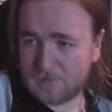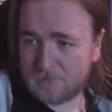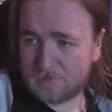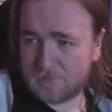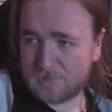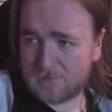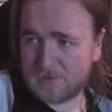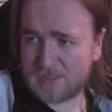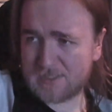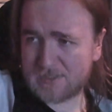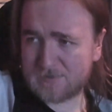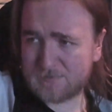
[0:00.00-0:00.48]

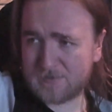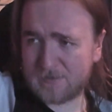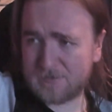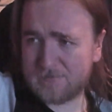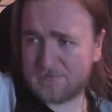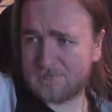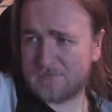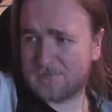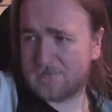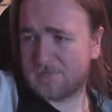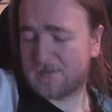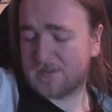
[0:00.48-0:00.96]
this one.
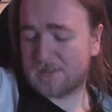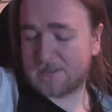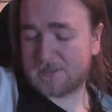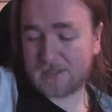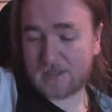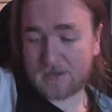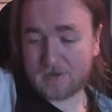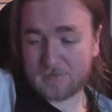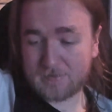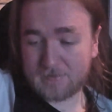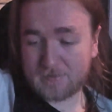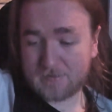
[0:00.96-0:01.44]

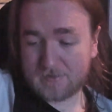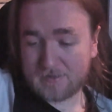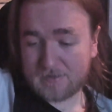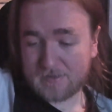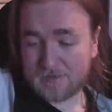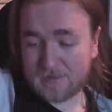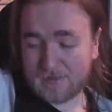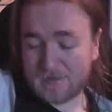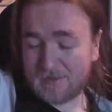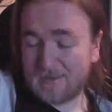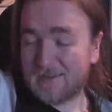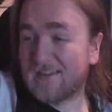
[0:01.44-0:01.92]
So
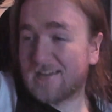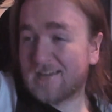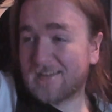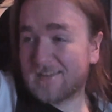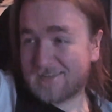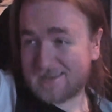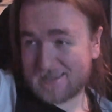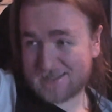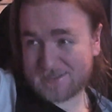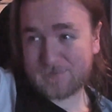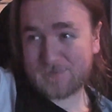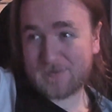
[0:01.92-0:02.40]

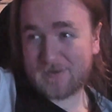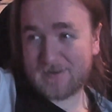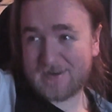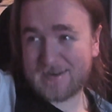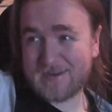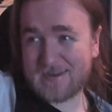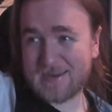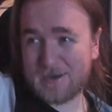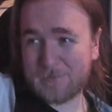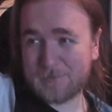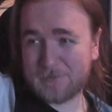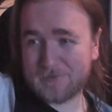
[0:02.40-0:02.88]
that's why I
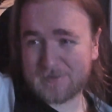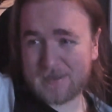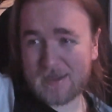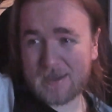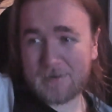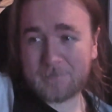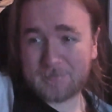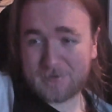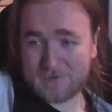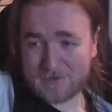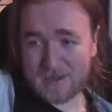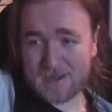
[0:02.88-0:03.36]
need help with
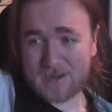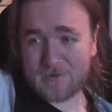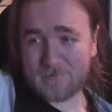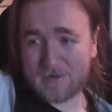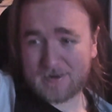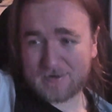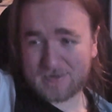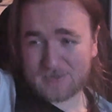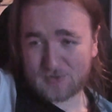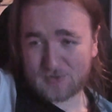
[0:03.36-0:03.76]
that. But anyway, the